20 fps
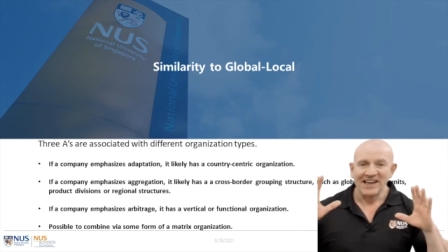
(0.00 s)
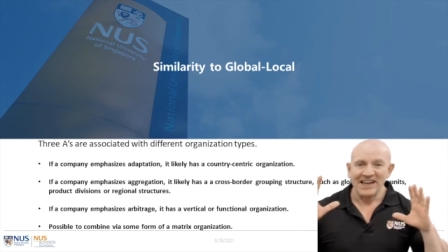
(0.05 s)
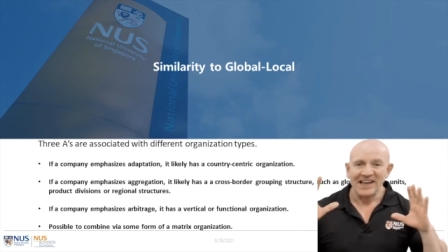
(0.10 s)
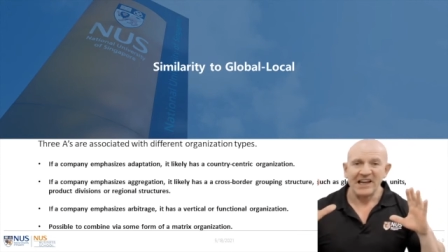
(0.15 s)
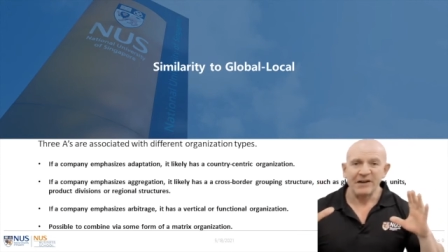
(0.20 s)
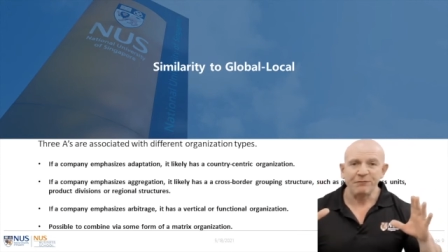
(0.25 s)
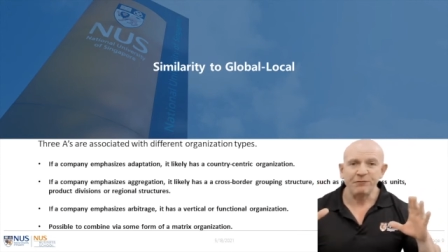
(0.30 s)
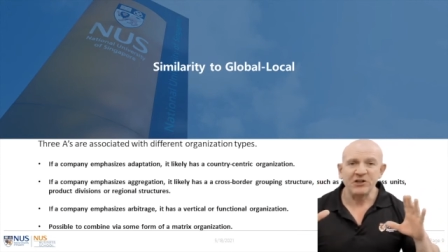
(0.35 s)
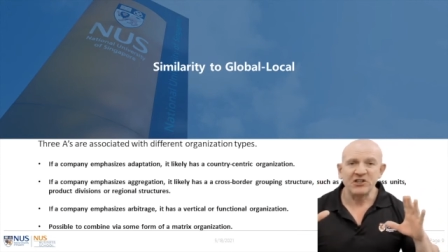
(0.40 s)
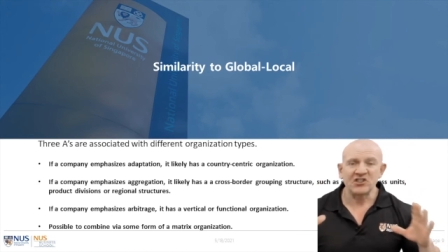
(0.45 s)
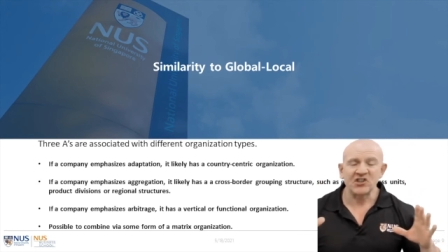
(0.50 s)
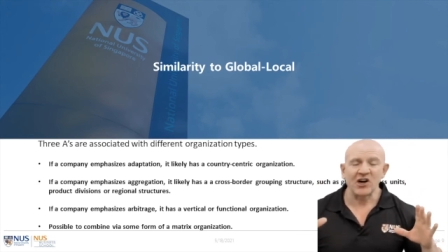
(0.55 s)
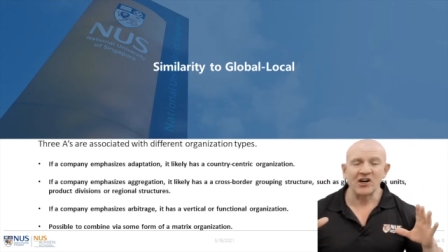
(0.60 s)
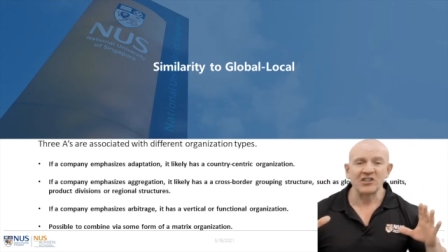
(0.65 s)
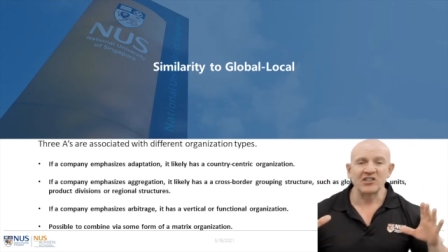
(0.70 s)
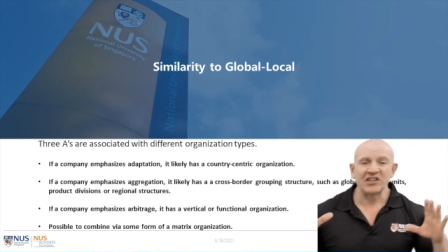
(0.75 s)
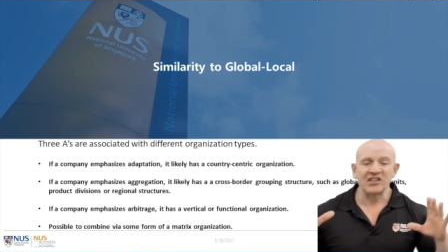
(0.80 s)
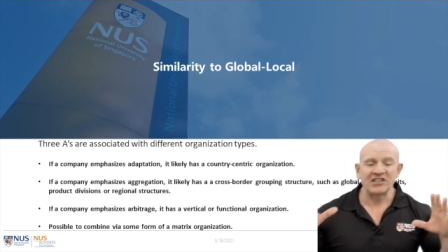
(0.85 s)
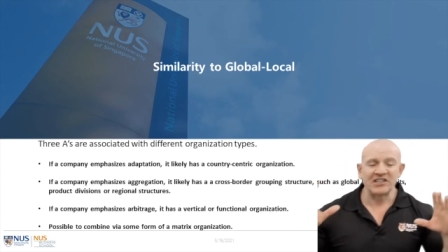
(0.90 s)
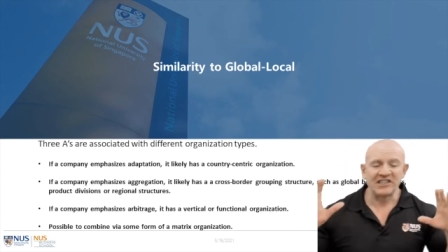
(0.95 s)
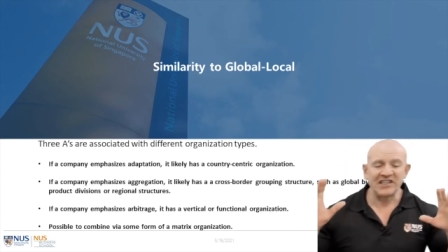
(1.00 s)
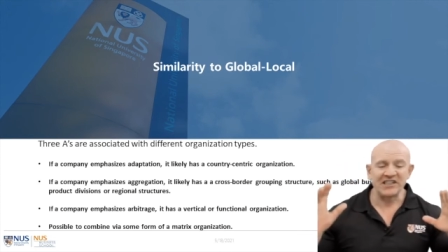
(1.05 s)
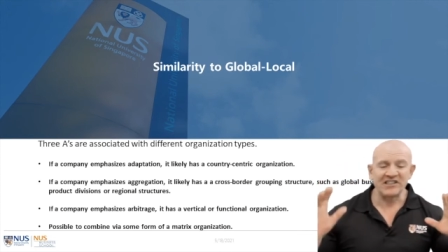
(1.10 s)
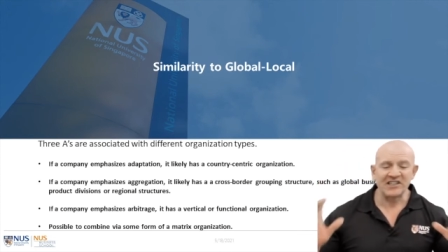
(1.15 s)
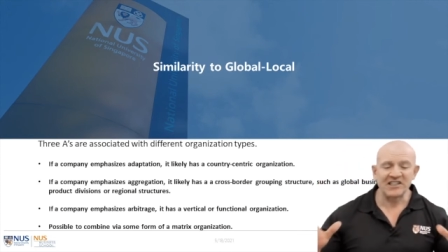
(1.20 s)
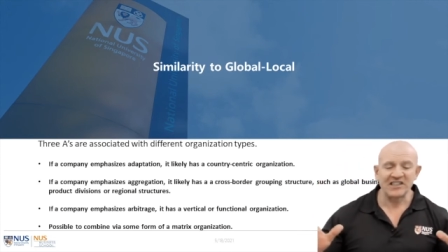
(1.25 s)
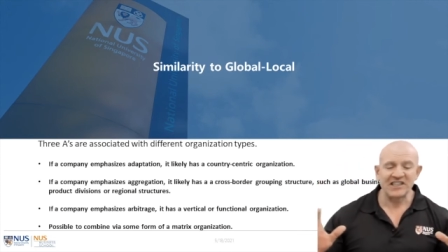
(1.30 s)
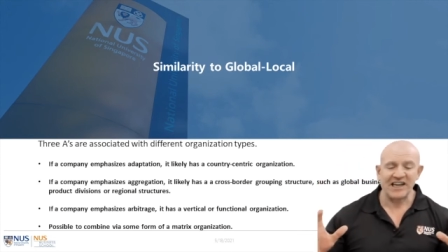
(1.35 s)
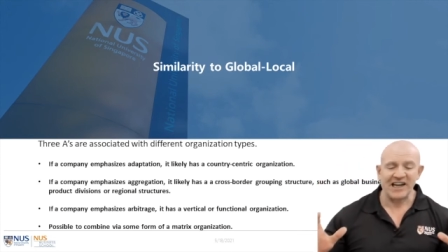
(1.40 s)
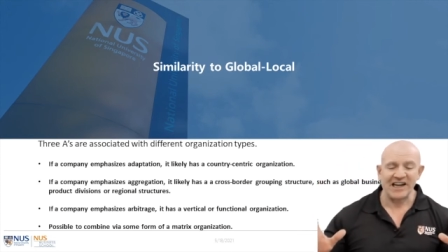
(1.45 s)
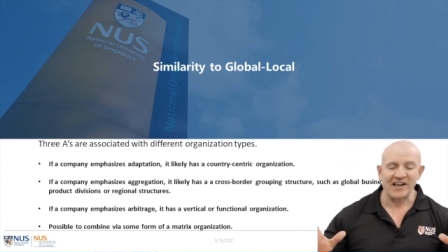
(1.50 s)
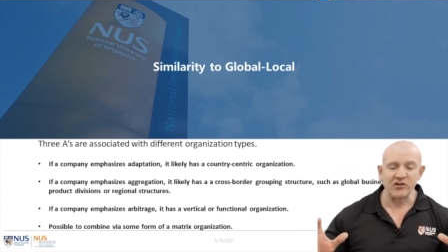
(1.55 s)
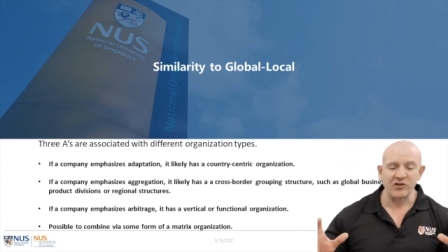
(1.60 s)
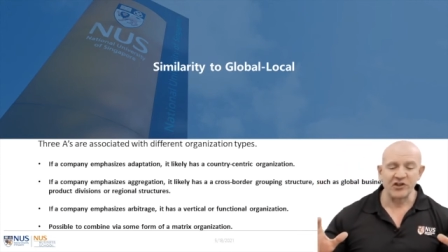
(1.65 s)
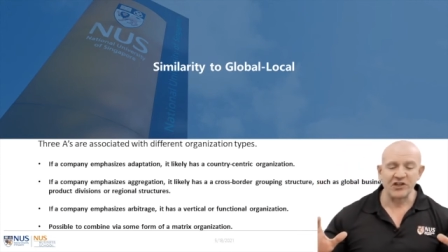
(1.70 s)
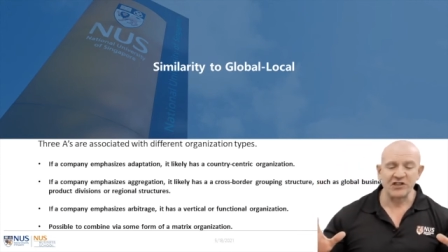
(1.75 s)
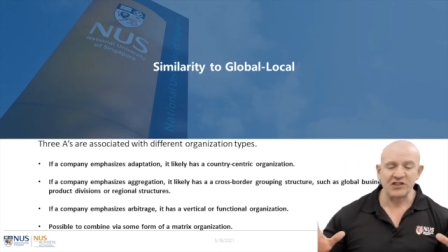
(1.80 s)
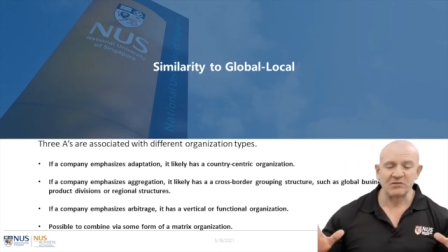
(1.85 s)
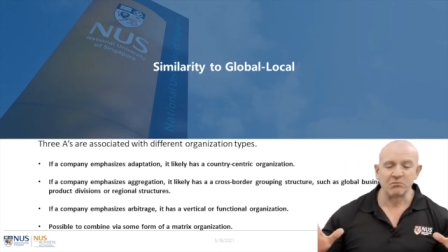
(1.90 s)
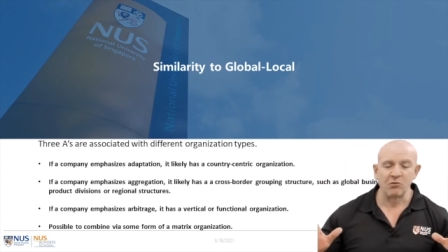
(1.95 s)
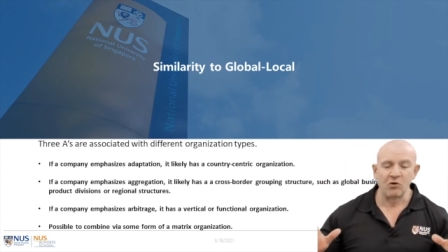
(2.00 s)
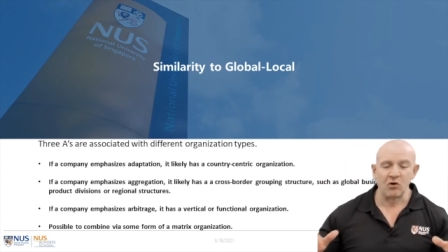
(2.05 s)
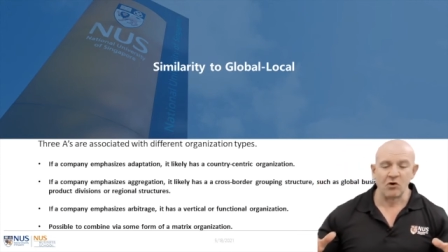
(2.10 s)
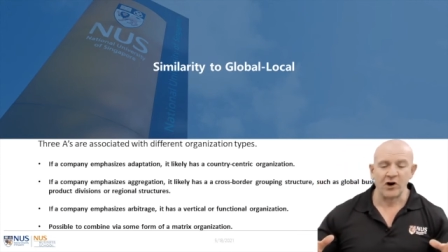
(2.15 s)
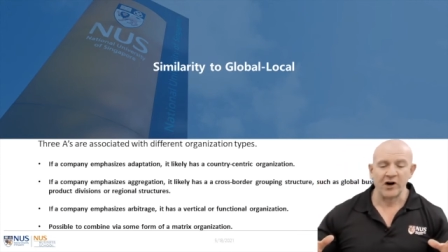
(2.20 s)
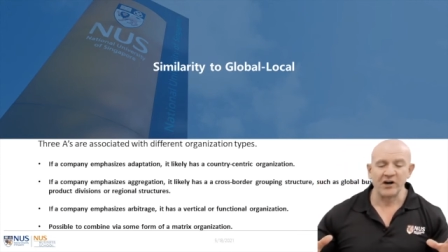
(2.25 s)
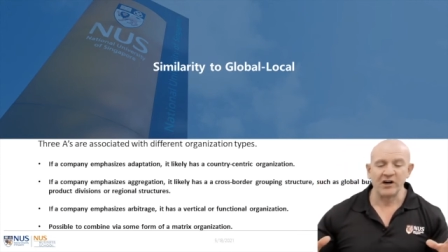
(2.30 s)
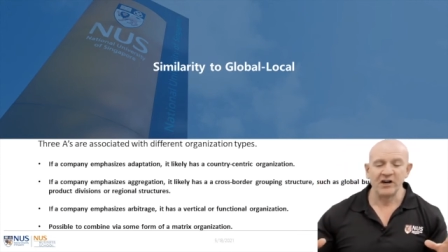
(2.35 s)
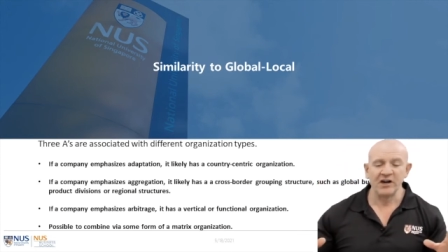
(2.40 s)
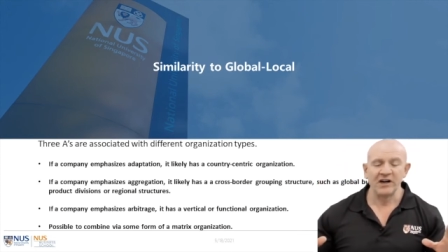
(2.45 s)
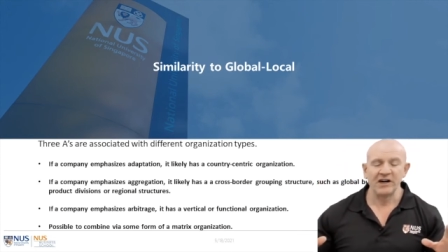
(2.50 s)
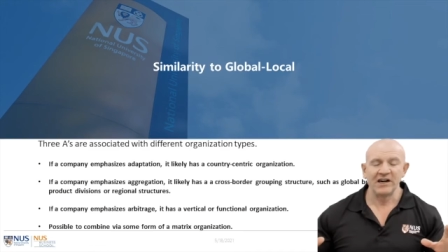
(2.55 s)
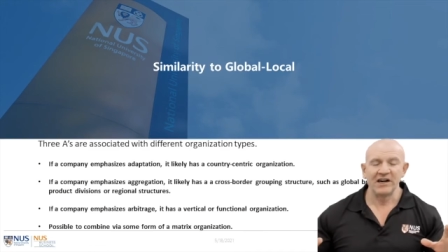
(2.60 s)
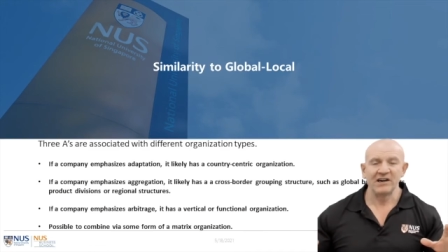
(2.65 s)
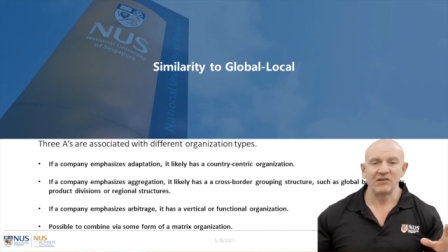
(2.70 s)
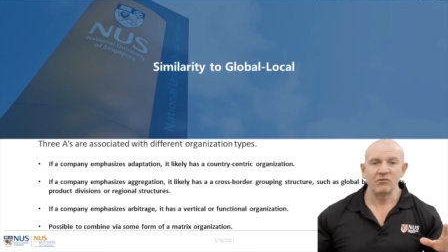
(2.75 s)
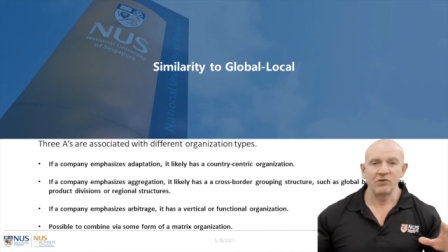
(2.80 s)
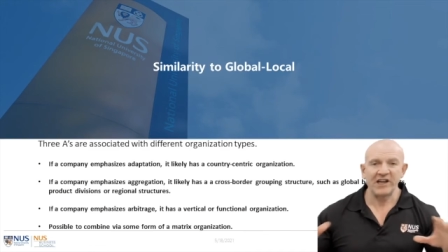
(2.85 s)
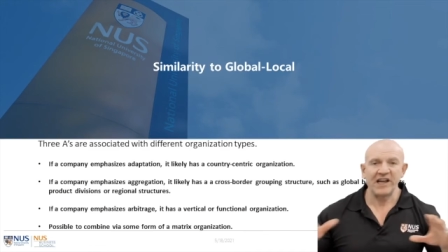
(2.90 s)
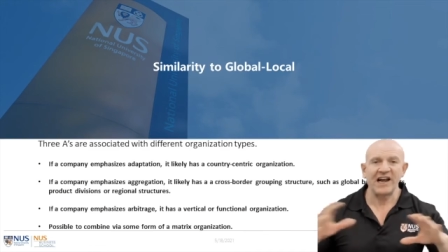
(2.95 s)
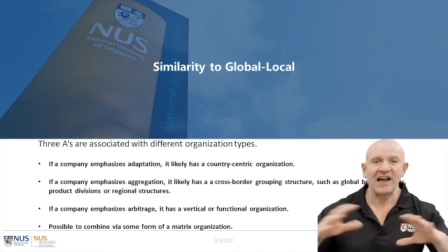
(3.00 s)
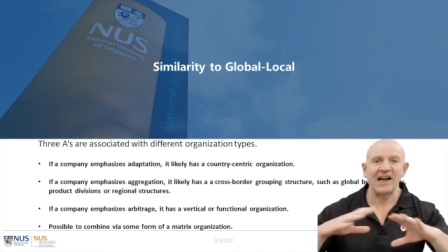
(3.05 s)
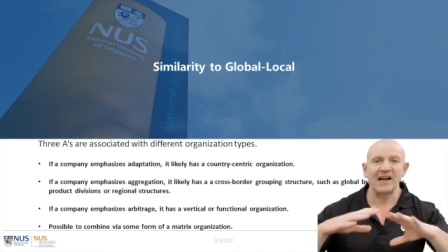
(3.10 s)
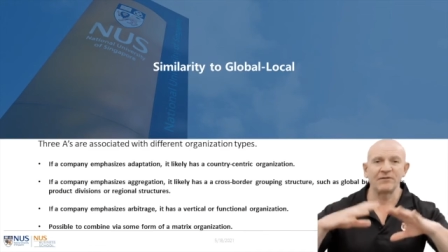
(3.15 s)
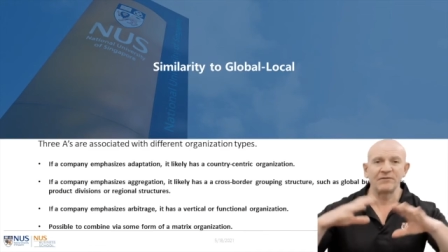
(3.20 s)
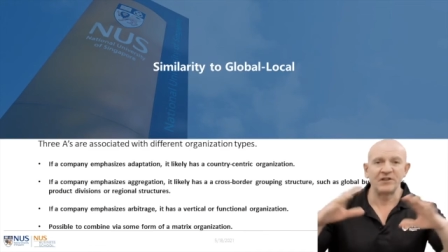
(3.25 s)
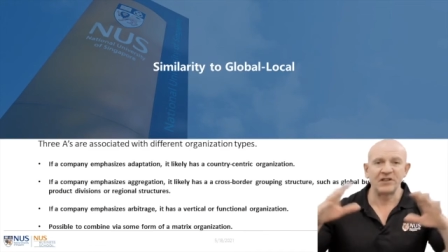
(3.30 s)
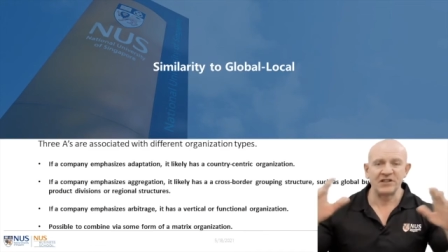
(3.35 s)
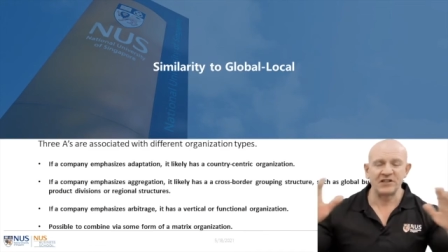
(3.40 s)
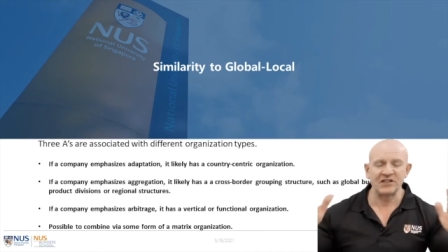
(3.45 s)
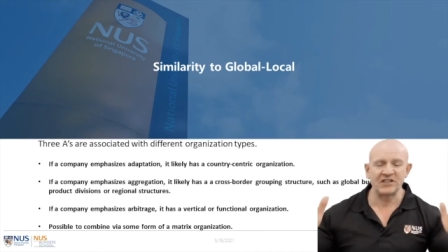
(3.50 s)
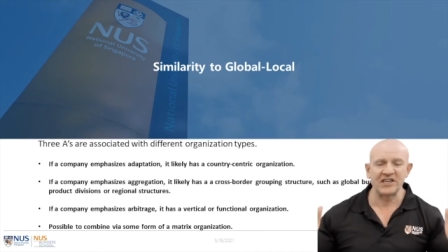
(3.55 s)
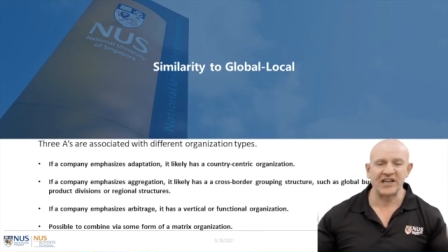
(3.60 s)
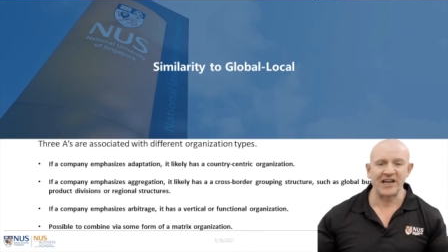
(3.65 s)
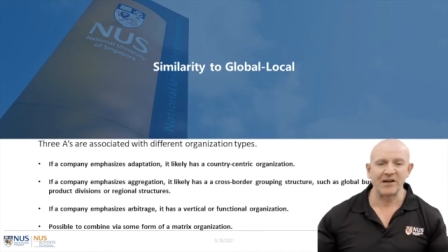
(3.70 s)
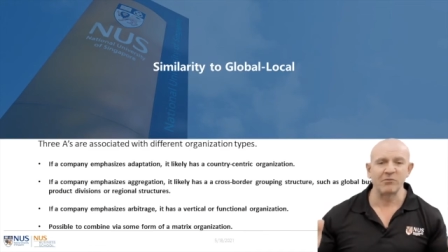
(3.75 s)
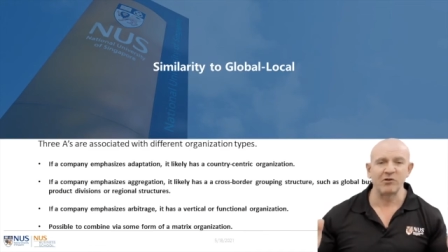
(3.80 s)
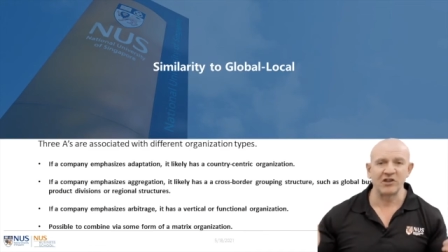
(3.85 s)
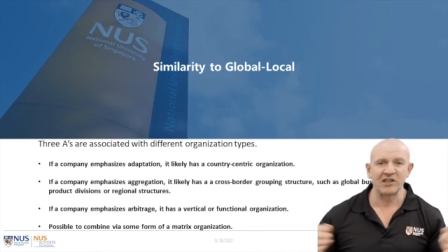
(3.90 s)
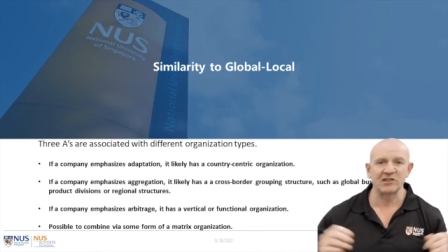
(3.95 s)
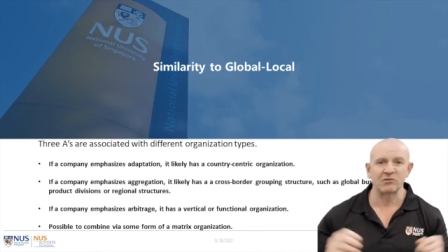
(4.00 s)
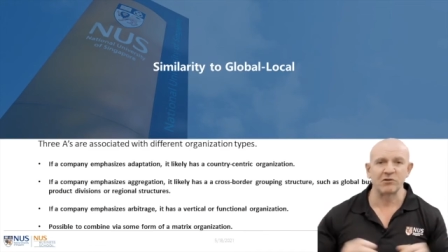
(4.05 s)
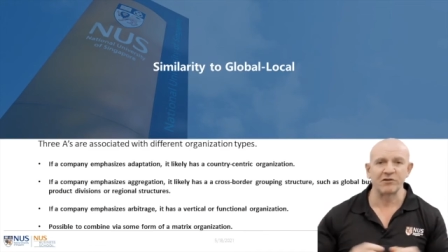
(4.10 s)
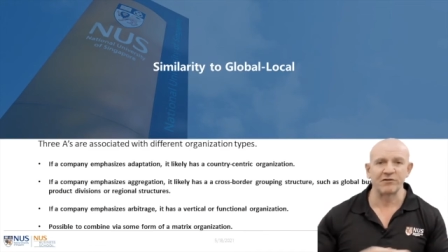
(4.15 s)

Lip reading: If we start to disentangle these more, we have this table that's